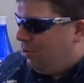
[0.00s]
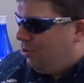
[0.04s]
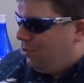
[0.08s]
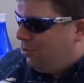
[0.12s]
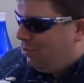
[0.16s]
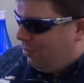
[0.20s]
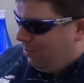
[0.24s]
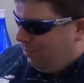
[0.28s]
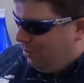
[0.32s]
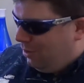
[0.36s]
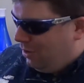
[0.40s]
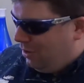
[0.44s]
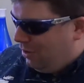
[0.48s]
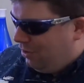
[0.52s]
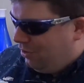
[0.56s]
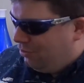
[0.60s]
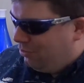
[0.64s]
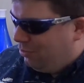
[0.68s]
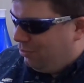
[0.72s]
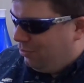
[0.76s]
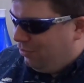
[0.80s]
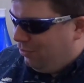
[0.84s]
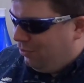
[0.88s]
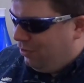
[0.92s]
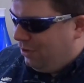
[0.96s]
equipment
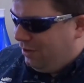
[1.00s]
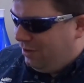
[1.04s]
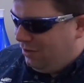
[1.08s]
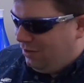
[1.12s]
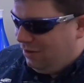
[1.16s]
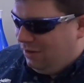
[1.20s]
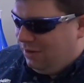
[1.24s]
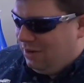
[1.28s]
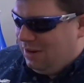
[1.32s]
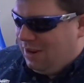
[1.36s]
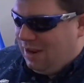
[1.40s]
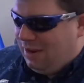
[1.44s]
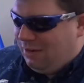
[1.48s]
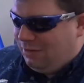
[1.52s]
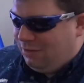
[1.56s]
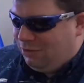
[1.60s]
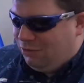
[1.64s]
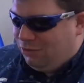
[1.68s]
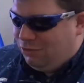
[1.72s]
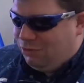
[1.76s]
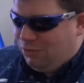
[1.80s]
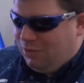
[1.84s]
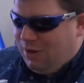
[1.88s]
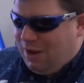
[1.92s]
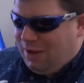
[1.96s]
has reflected that
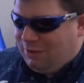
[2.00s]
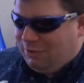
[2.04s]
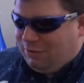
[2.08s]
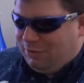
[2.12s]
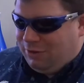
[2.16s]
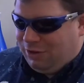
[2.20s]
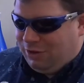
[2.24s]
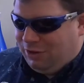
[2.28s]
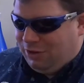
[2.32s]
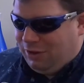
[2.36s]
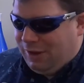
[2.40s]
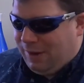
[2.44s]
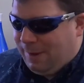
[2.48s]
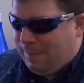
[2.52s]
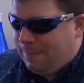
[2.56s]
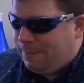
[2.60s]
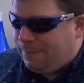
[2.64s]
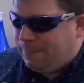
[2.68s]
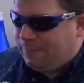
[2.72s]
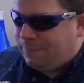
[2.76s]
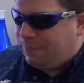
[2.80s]
drastically.